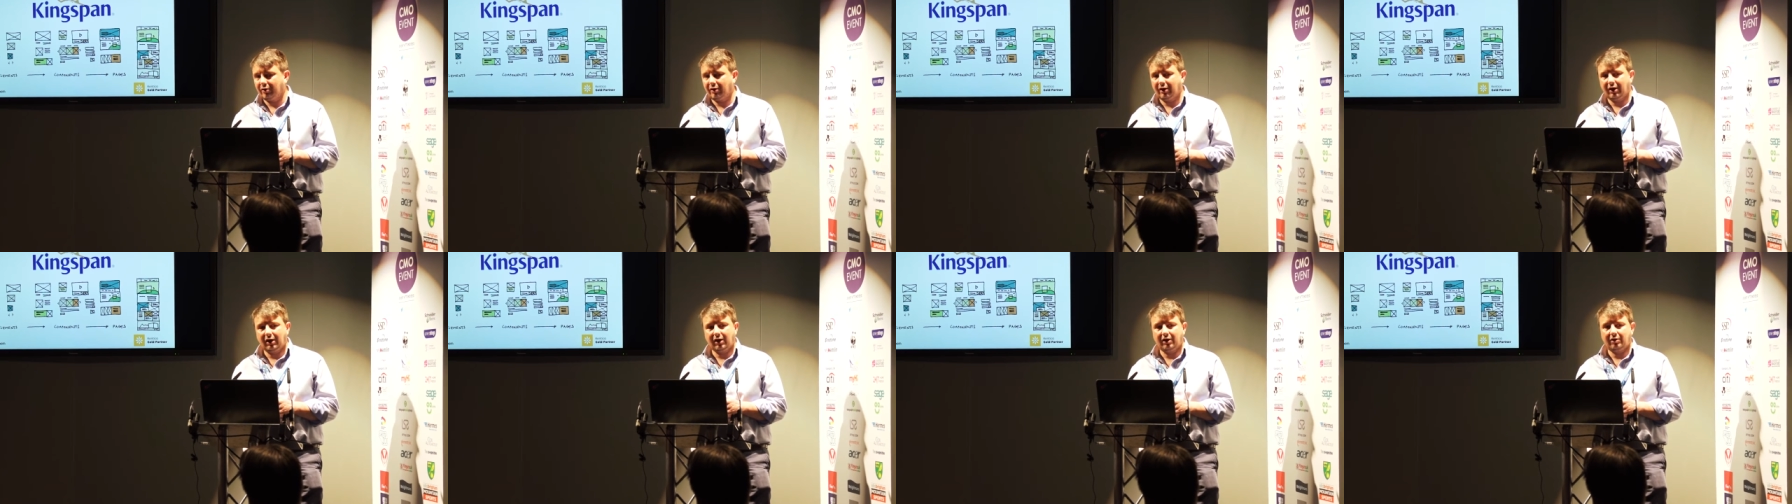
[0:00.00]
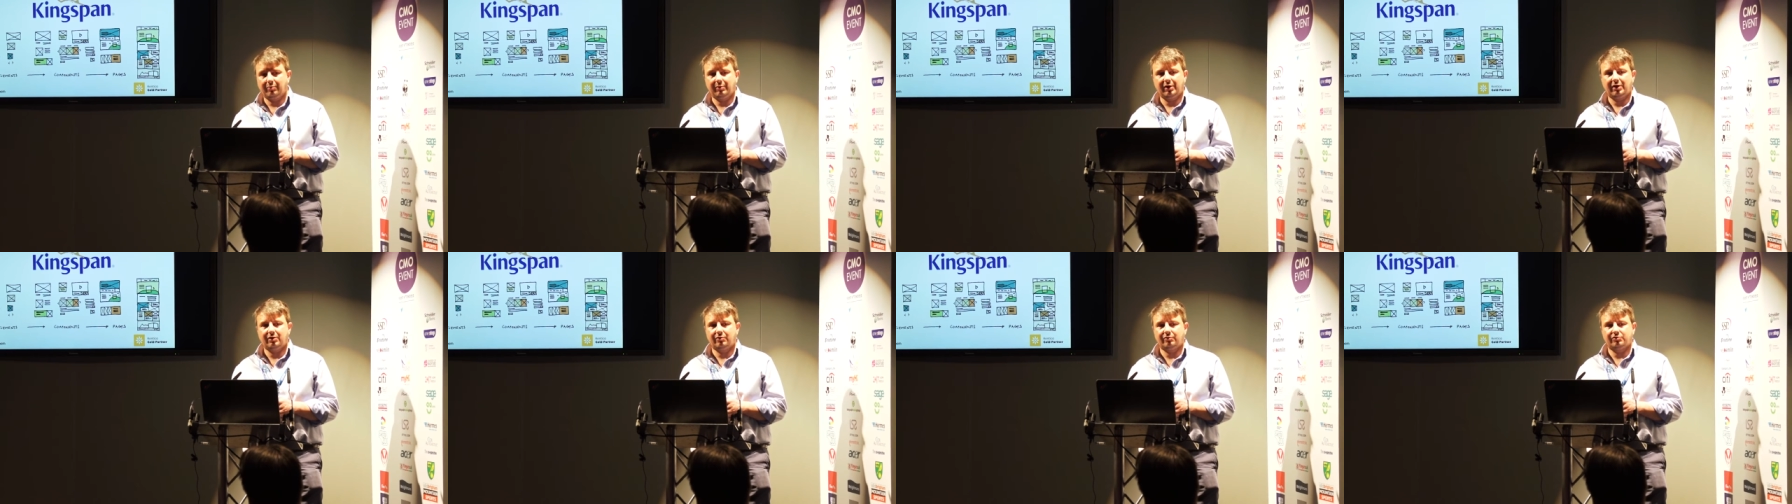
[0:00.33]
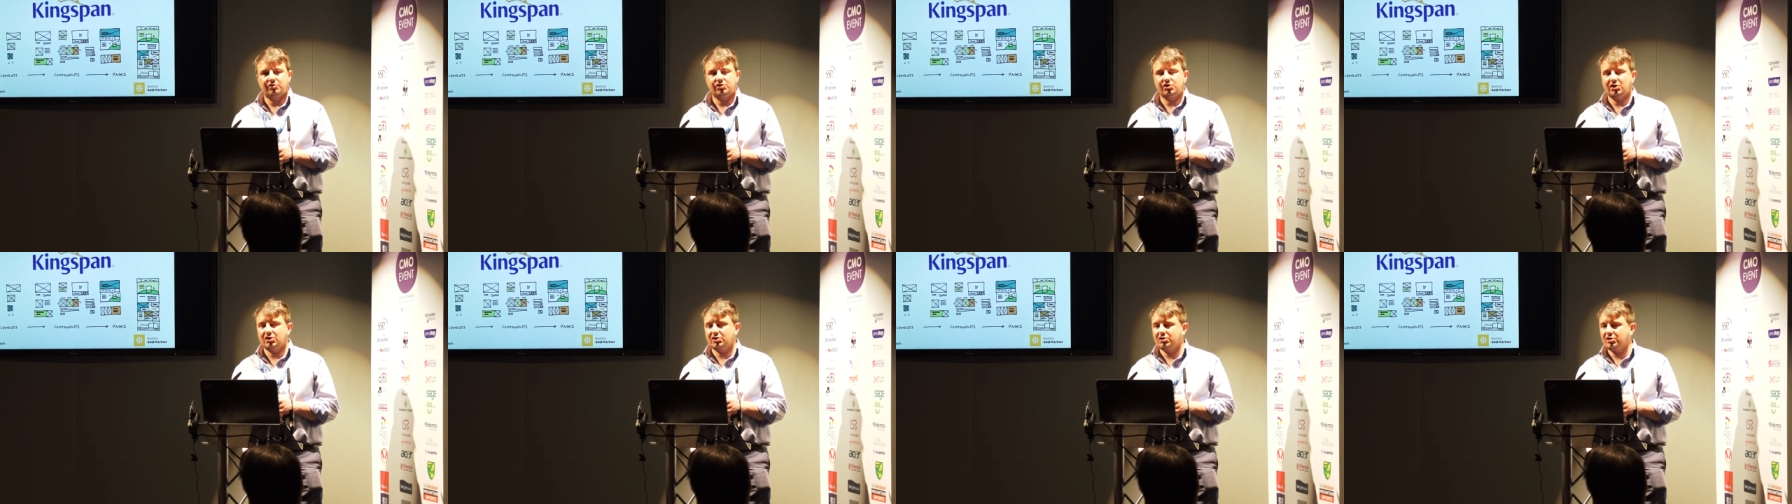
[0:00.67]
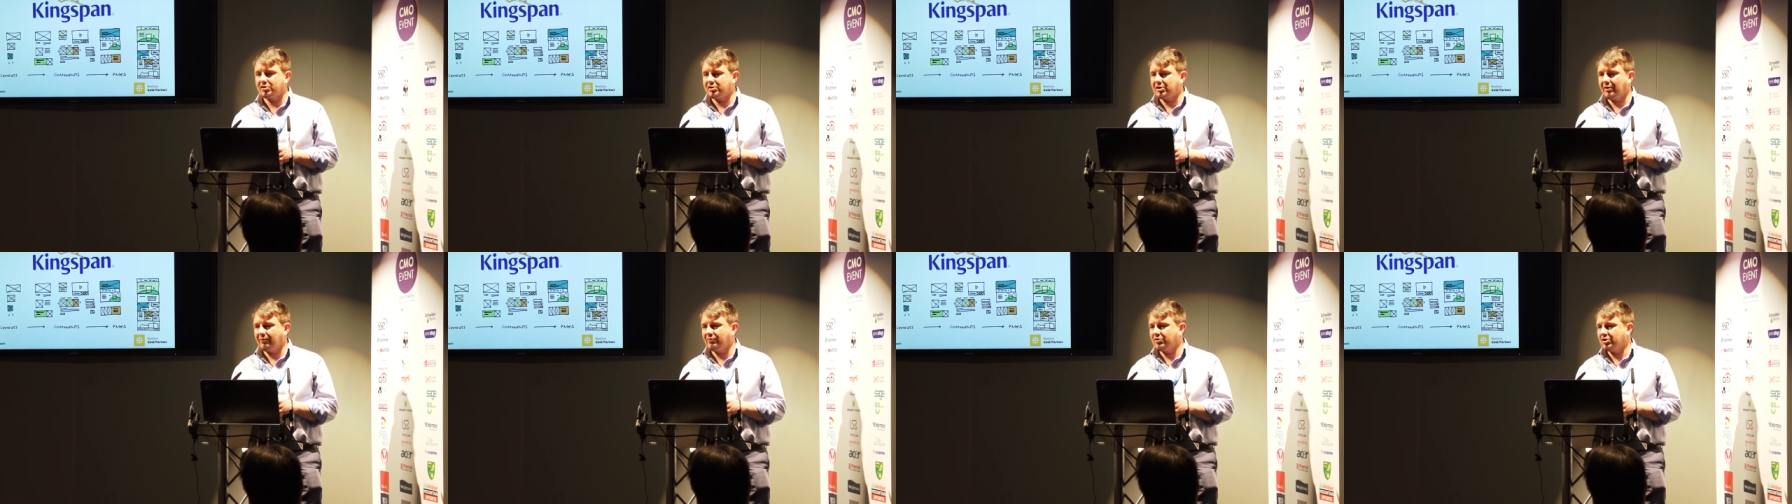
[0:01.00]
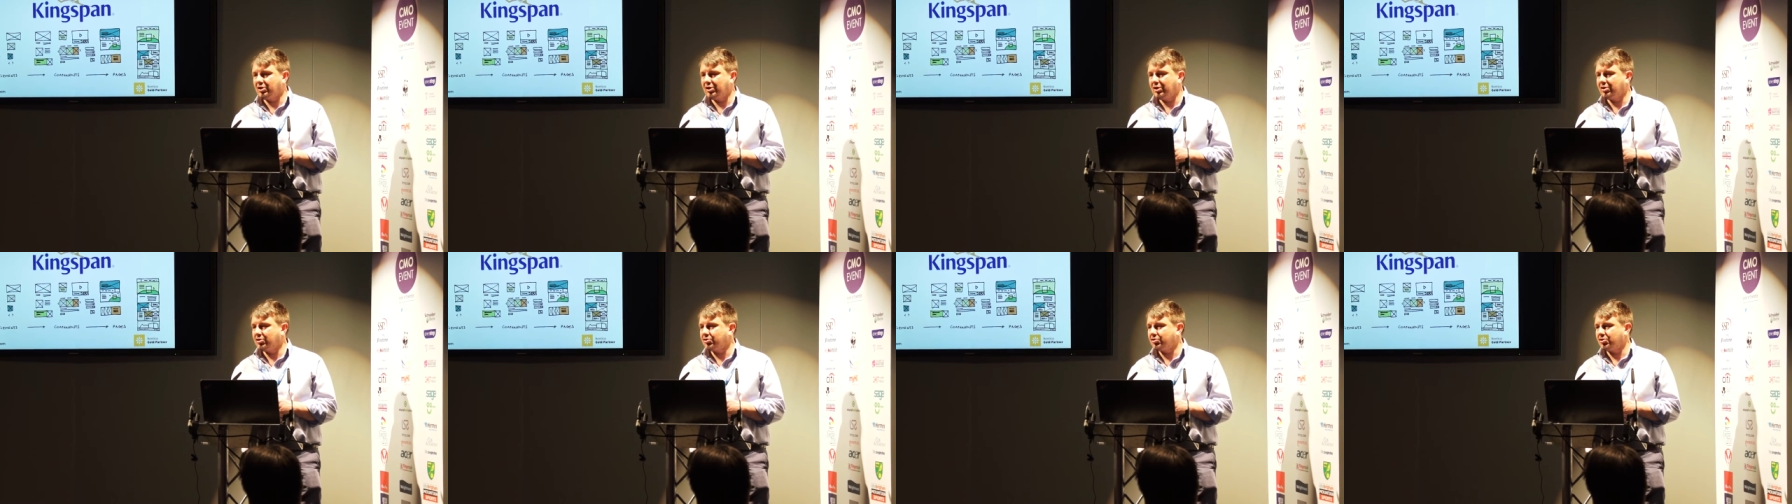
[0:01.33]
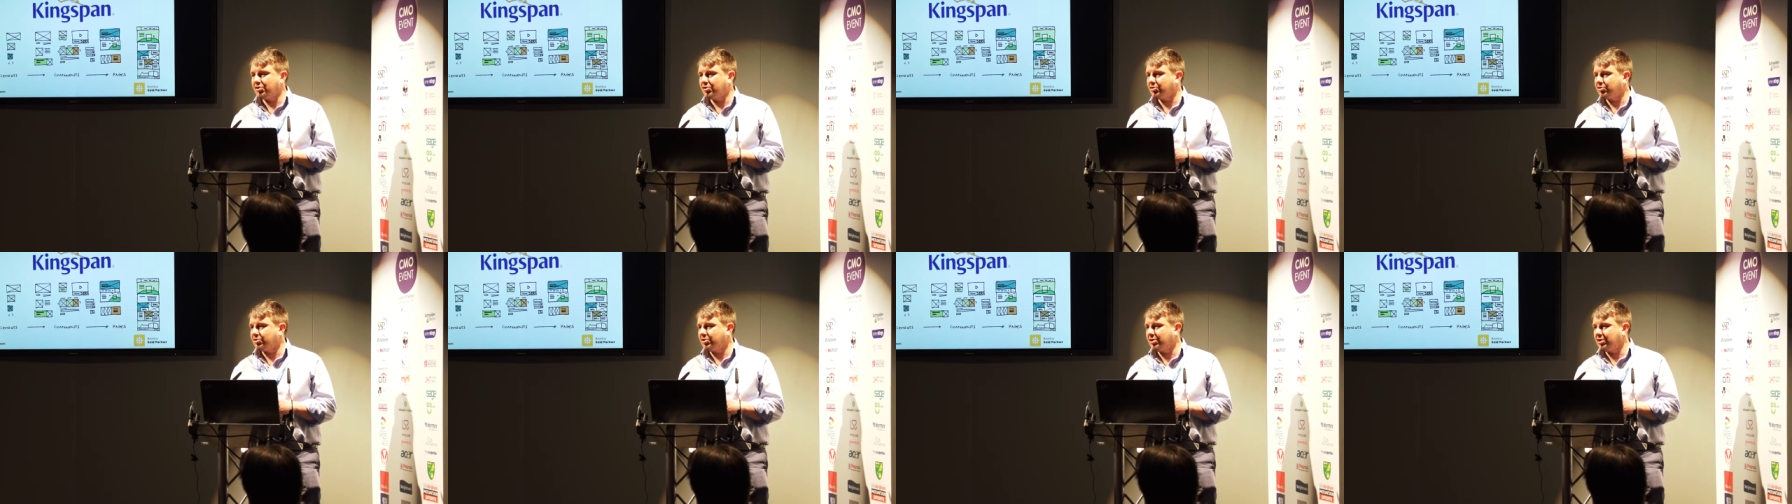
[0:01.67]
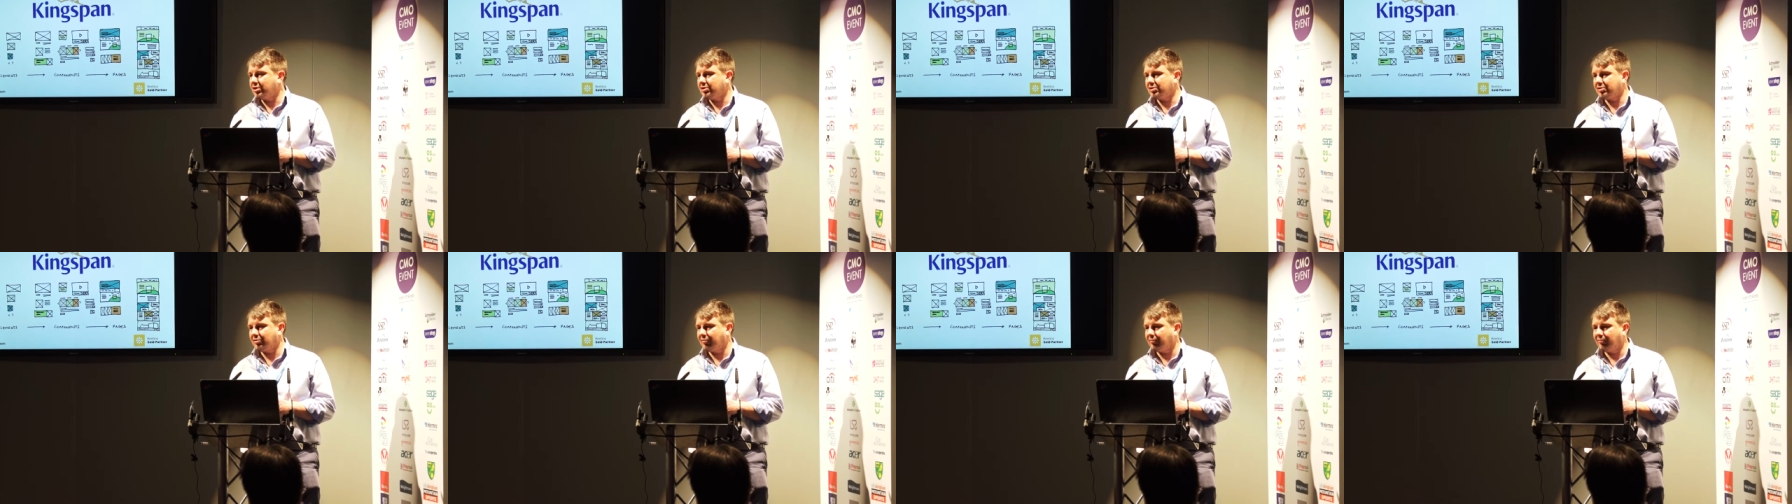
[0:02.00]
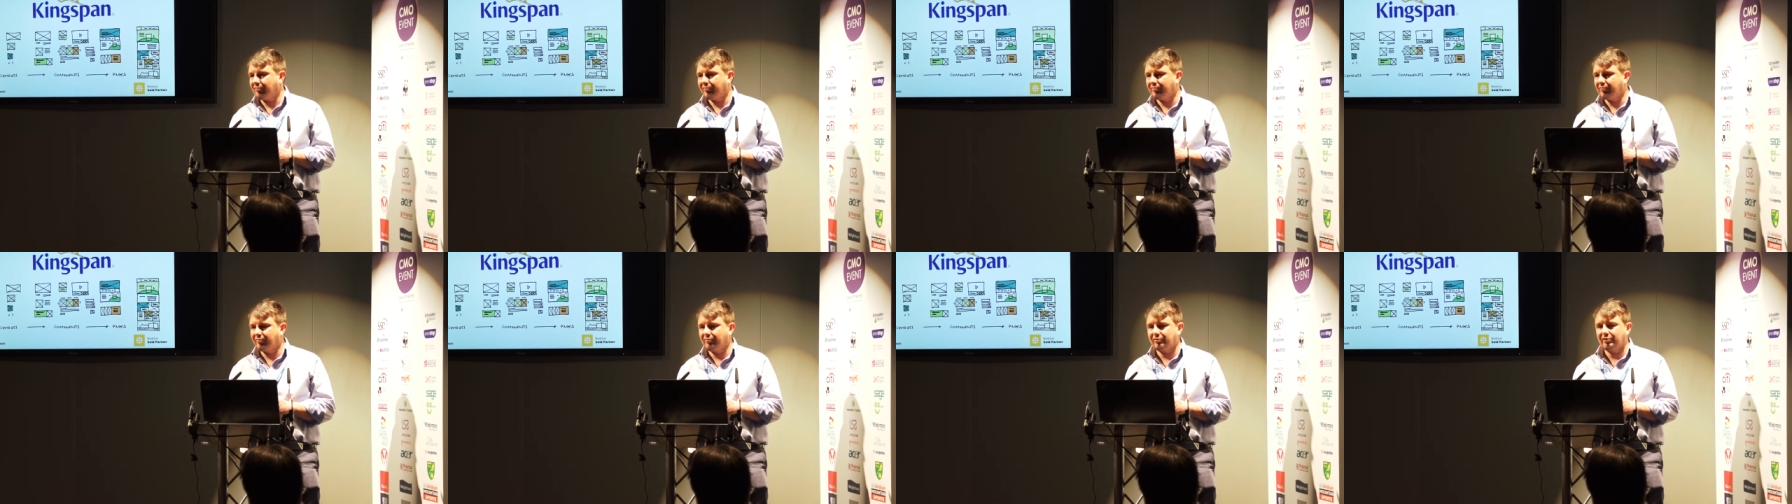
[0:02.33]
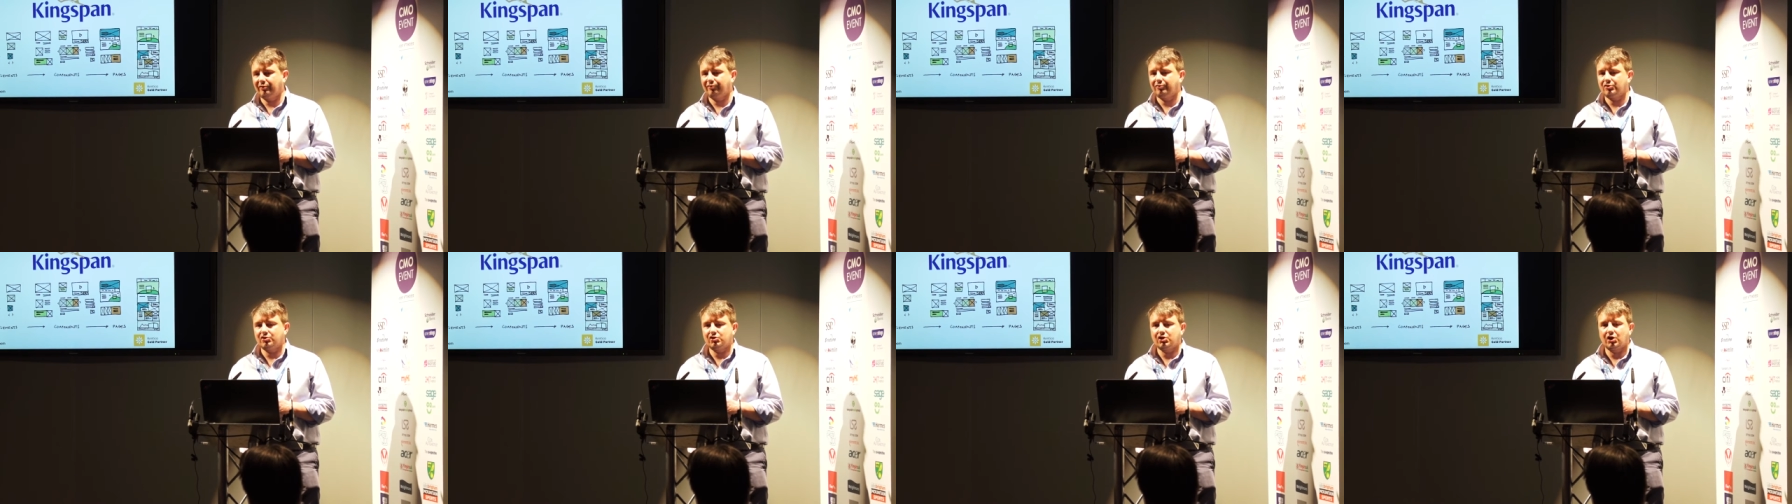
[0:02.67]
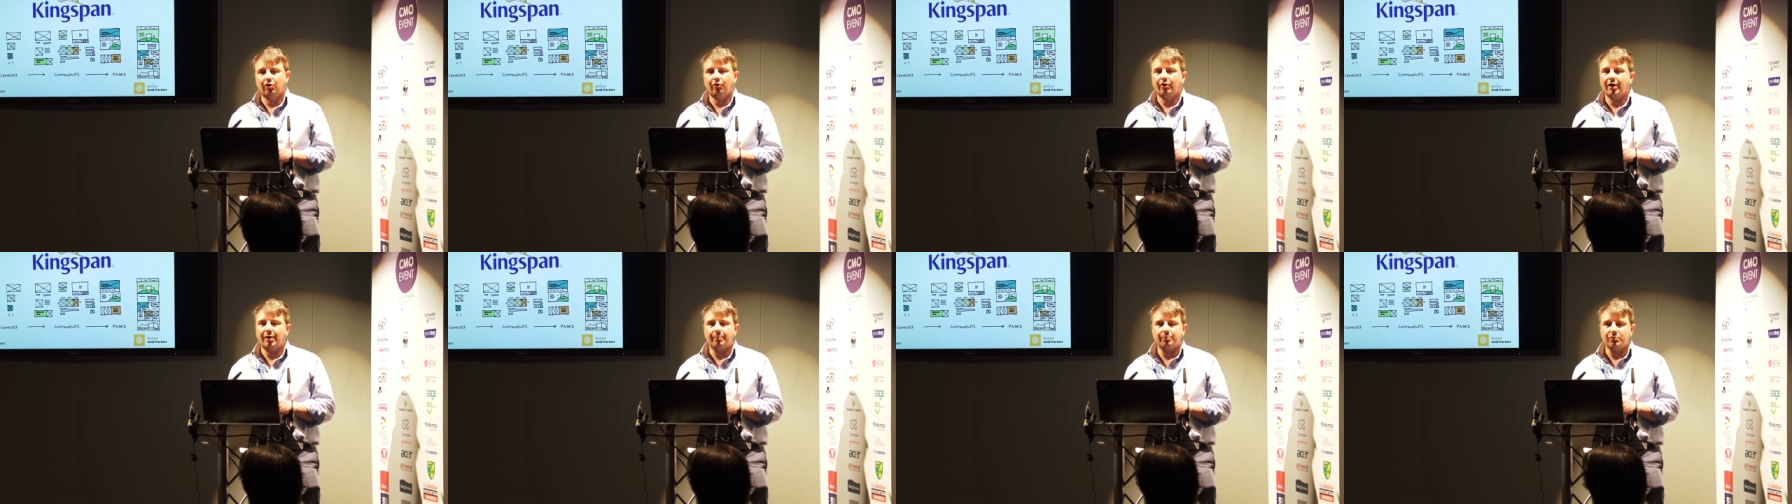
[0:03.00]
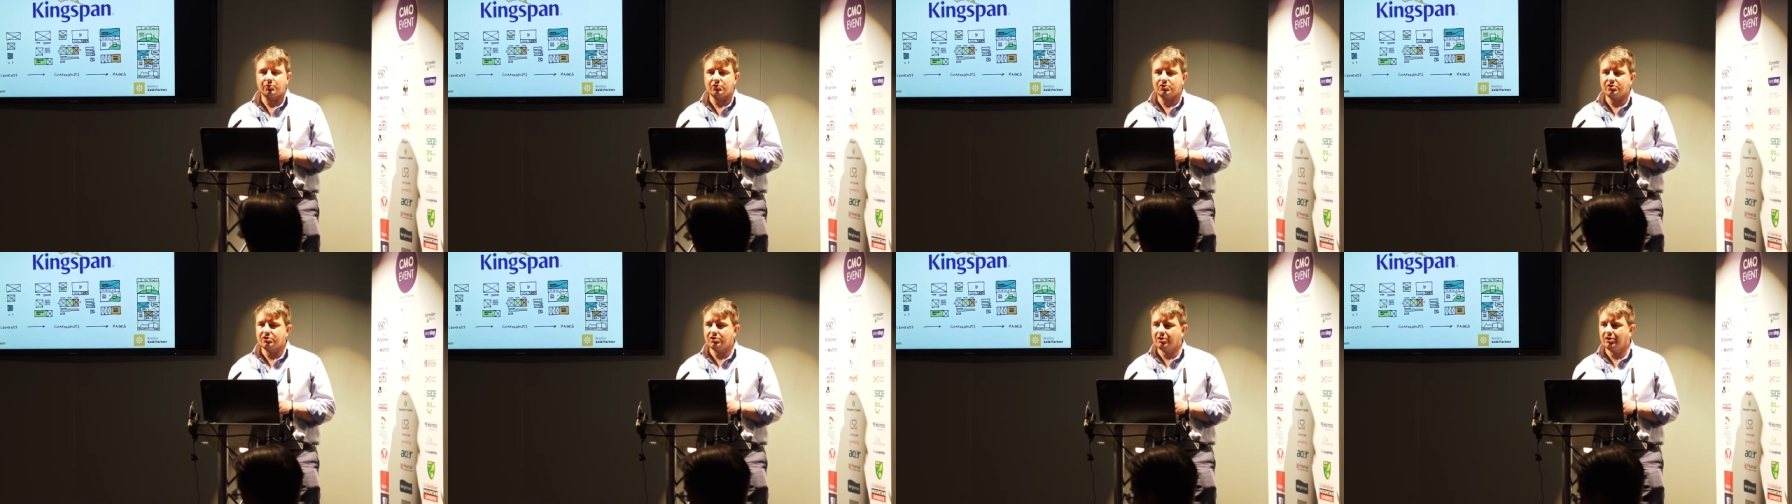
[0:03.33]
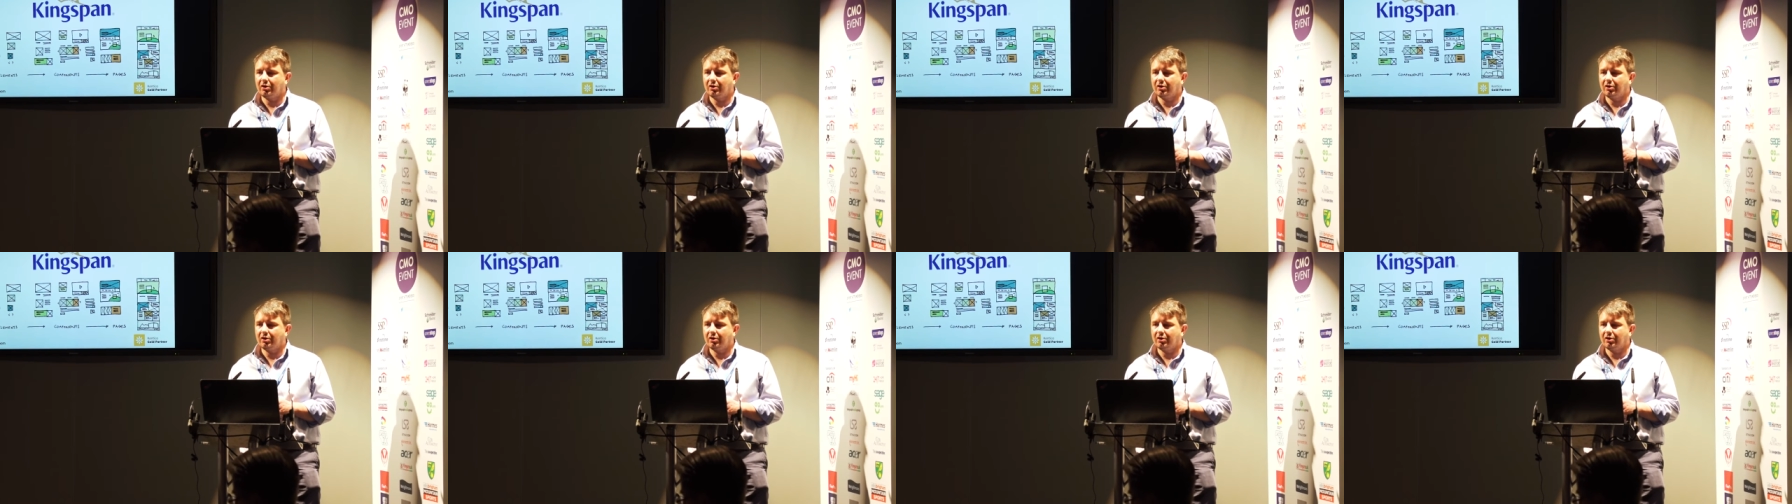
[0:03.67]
that they had about 60 or 70 instances of different CRMs,